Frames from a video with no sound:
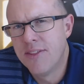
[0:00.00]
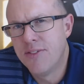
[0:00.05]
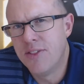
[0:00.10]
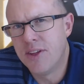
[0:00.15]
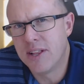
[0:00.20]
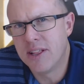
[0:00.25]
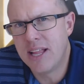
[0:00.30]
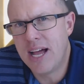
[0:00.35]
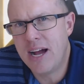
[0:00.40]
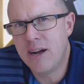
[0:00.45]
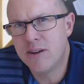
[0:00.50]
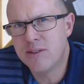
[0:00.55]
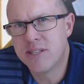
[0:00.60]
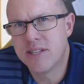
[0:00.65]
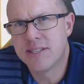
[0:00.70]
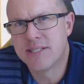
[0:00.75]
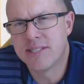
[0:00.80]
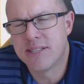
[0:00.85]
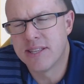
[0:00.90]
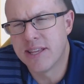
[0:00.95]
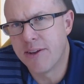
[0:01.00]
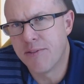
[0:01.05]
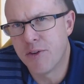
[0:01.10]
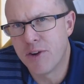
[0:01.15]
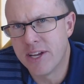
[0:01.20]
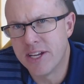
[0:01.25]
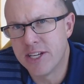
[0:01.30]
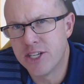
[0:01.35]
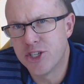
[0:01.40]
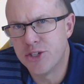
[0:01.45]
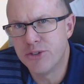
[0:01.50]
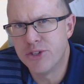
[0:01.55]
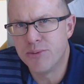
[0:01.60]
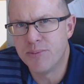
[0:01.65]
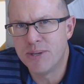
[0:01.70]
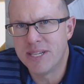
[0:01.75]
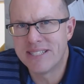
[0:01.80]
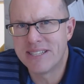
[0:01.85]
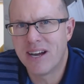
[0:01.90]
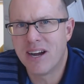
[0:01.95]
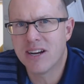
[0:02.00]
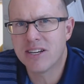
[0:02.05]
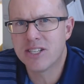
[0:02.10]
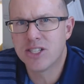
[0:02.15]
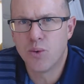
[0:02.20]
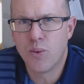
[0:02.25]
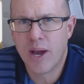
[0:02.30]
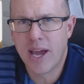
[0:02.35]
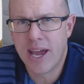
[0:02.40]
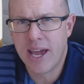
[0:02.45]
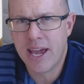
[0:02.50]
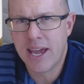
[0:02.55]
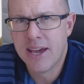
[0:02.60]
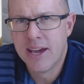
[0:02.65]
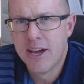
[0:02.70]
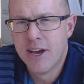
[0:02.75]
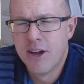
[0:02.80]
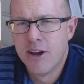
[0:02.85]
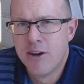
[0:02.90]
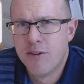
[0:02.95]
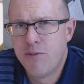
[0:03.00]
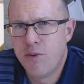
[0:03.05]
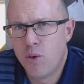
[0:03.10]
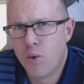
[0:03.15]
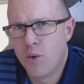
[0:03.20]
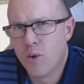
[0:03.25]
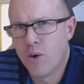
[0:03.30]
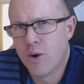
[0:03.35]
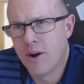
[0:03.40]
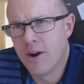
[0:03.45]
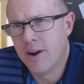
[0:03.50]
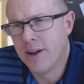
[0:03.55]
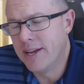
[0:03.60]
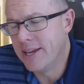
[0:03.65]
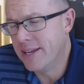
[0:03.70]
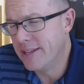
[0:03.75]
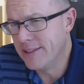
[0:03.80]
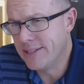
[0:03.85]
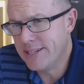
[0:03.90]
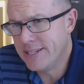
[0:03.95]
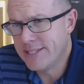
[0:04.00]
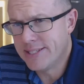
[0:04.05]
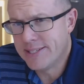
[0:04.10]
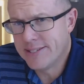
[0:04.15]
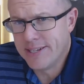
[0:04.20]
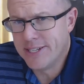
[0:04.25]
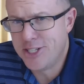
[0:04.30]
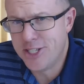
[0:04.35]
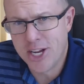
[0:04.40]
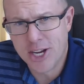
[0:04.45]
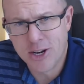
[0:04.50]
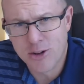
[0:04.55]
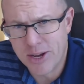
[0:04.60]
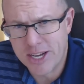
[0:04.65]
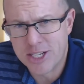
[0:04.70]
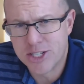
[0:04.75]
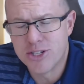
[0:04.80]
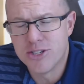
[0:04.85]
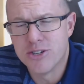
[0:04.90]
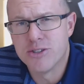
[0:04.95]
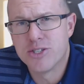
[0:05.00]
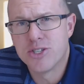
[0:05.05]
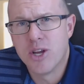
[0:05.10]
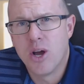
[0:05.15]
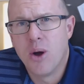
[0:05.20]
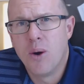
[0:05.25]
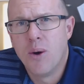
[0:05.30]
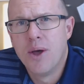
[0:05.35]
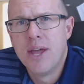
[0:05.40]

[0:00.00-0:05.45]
that allows the slavery issue to be tucked away for at least a generation or so.